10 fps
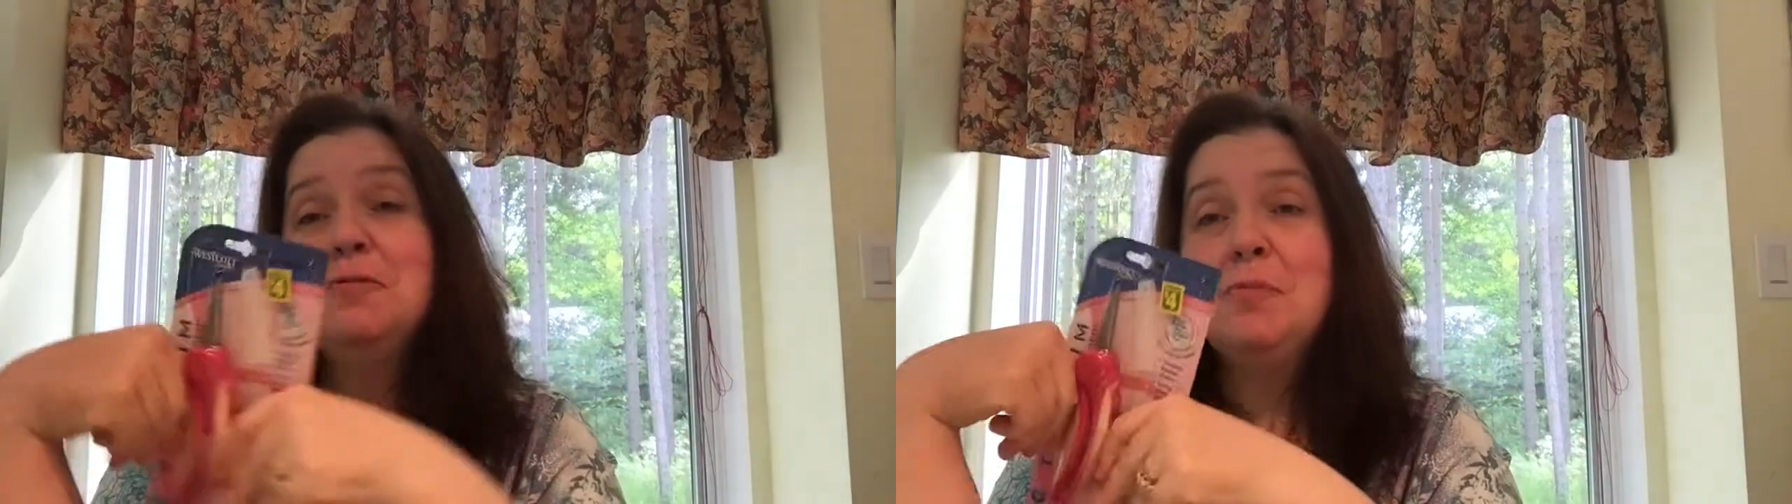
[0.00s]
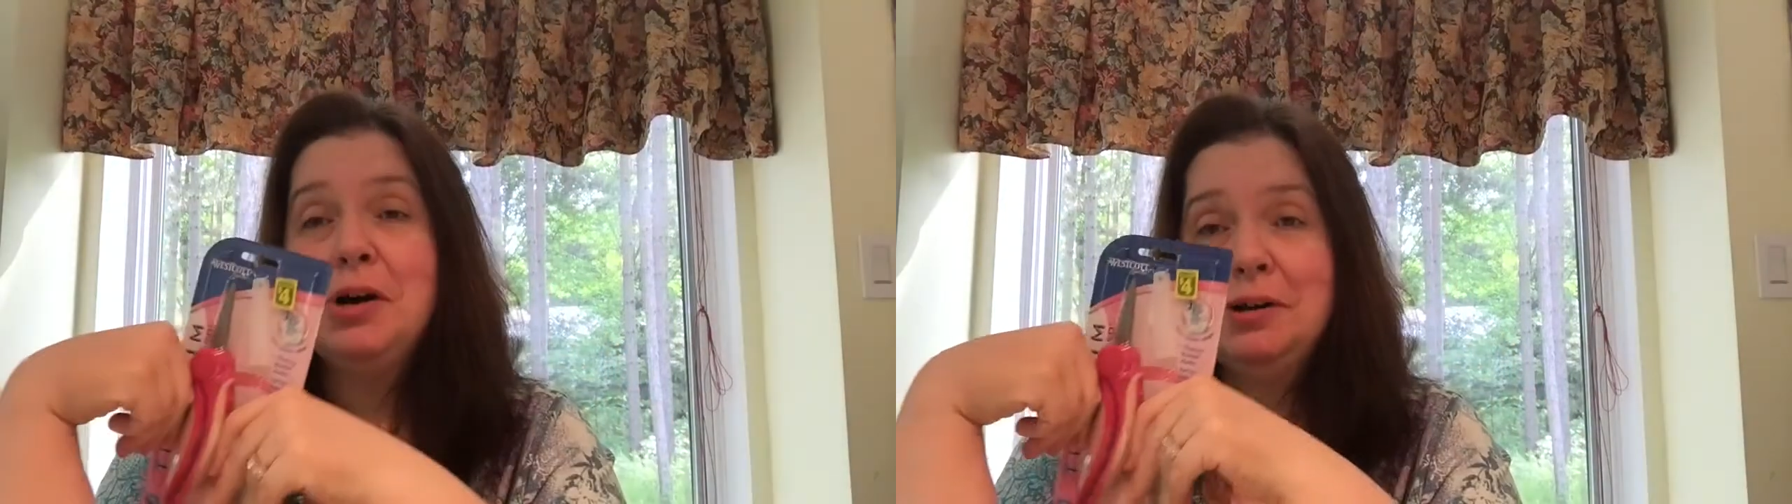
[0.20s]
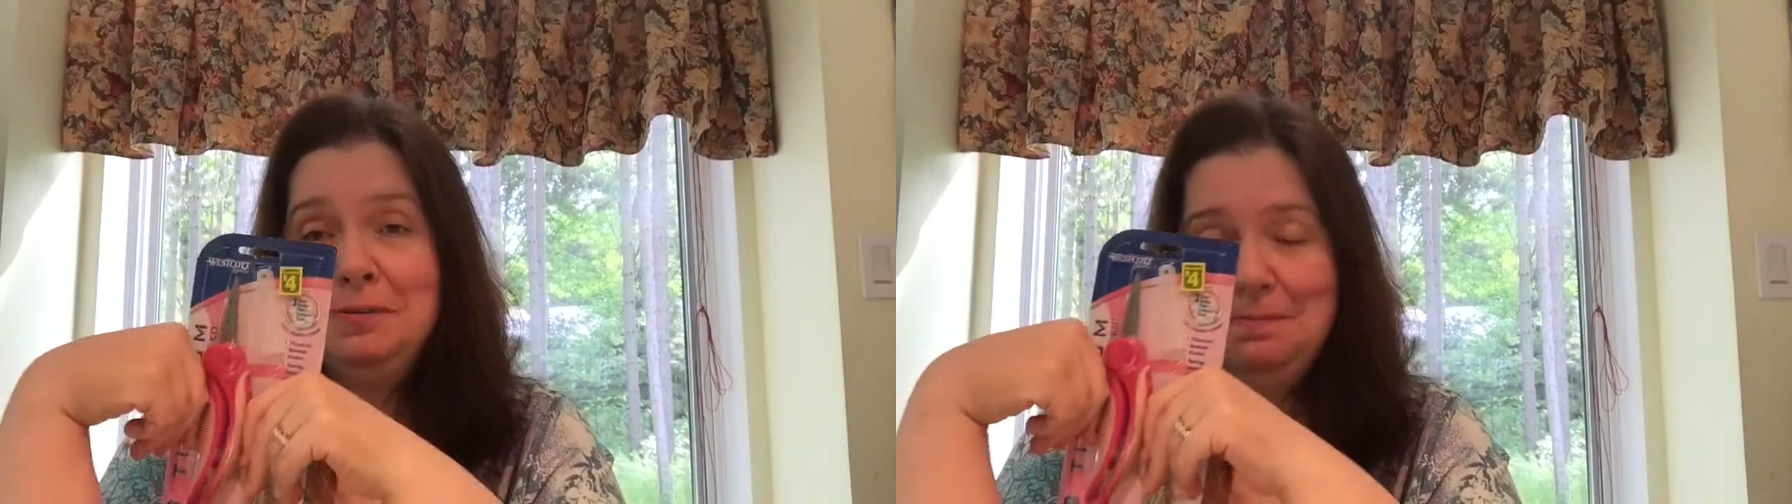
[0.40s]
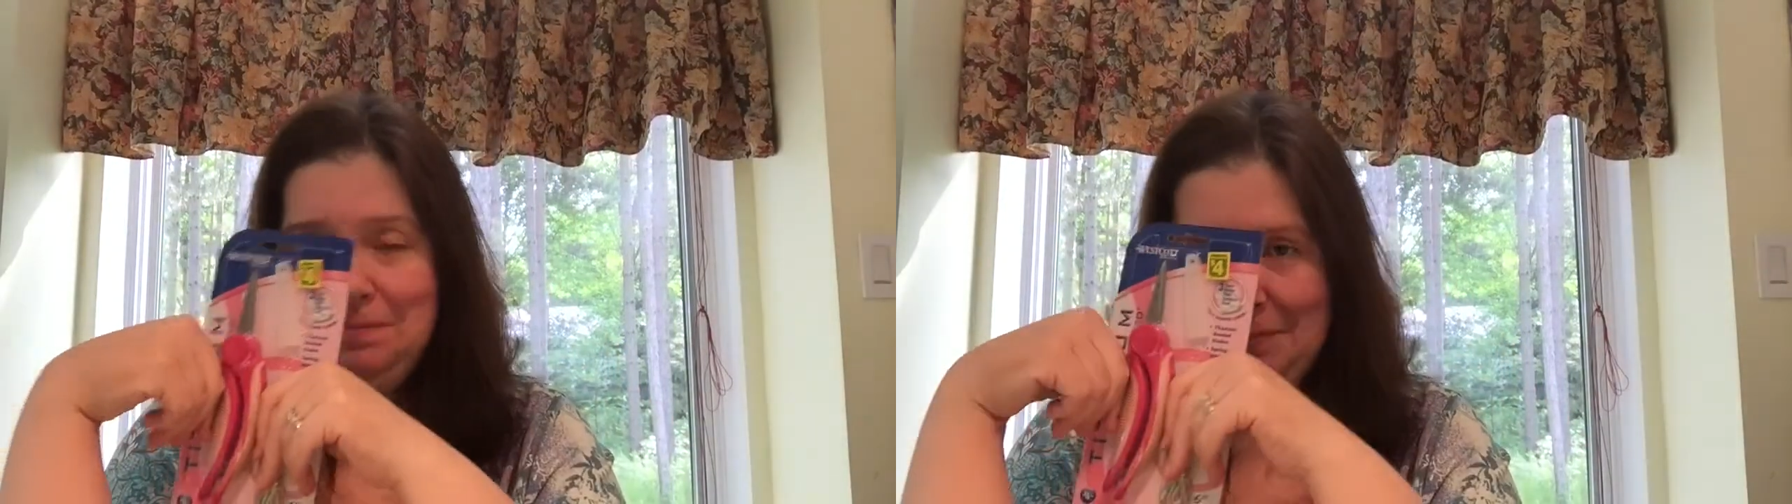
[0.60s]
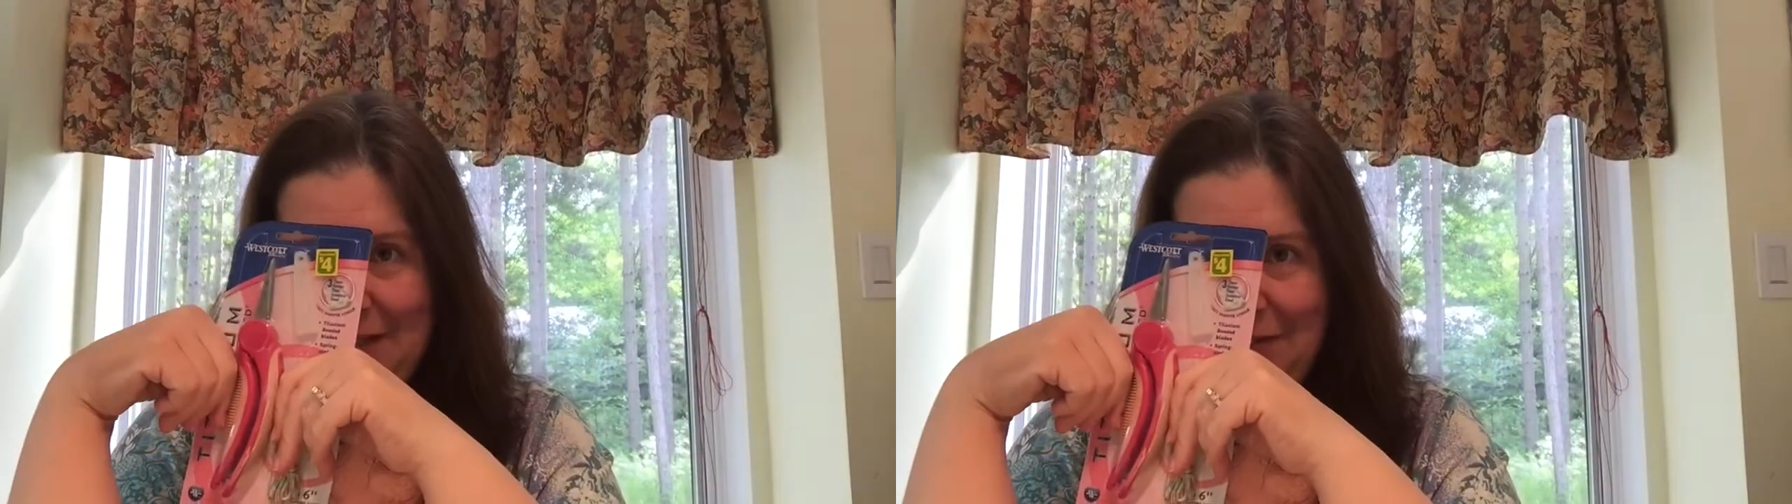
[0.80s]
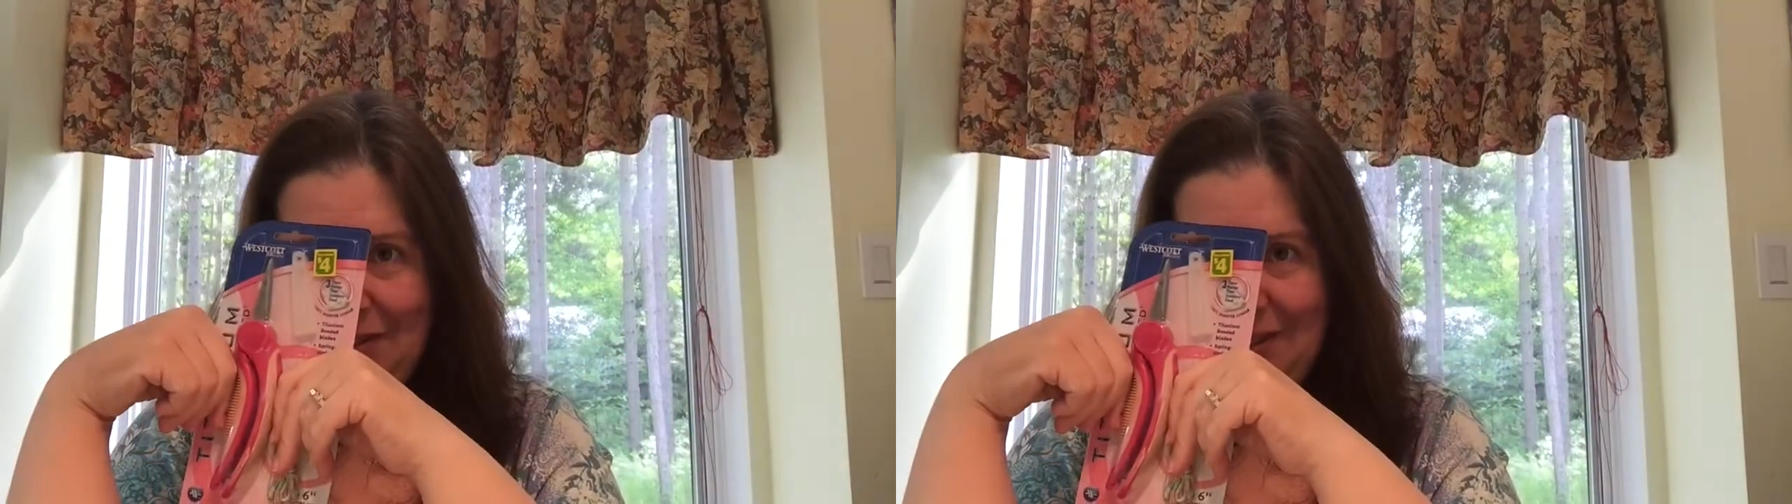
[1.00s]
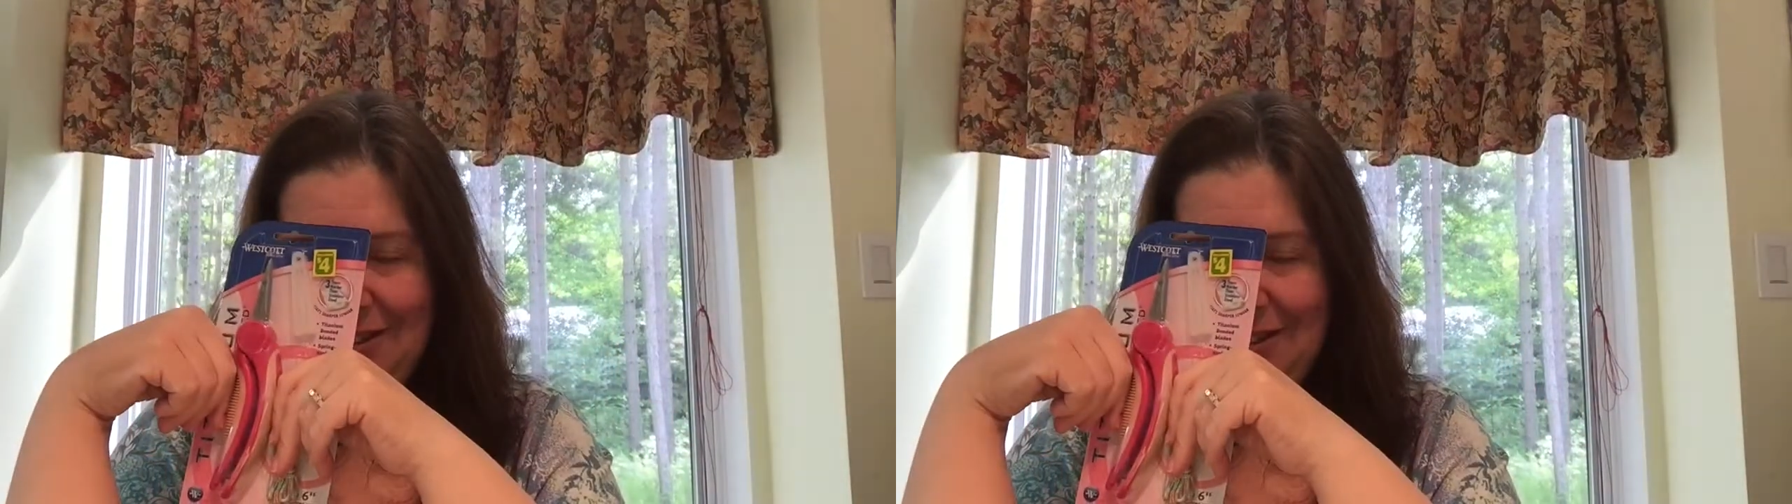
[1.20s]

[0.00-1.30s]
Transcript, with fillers: have bought if